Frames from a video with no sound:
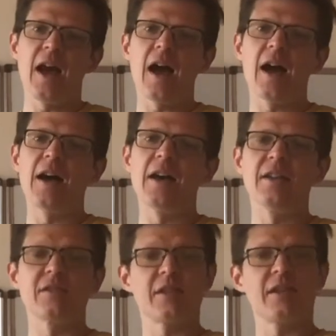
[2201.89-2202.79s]

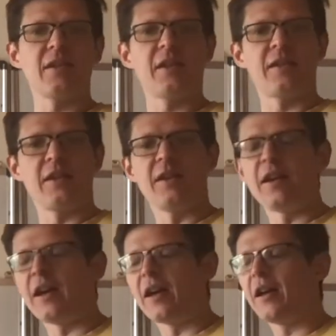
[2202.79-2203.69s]
and the
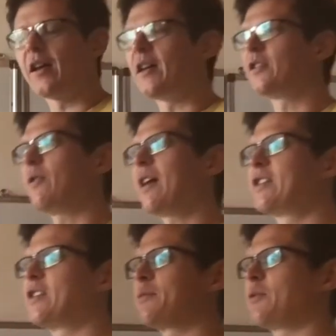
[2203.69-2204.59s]

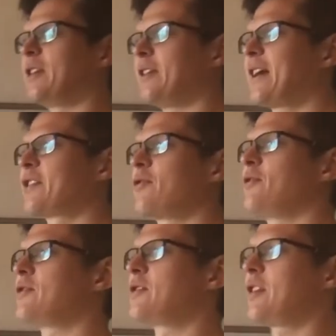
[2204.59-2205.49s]
interactions between
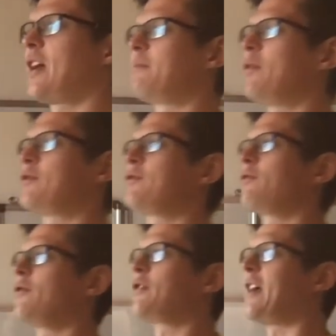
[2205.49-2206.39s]
electrons and
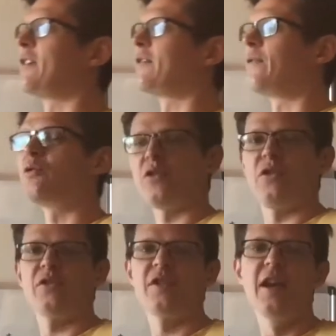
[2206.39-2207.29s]
positrons and
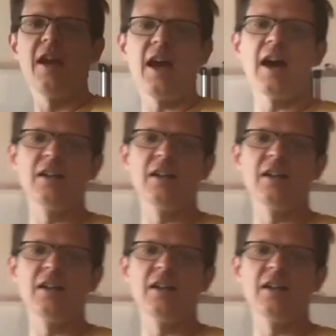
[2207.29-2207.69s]
photons, and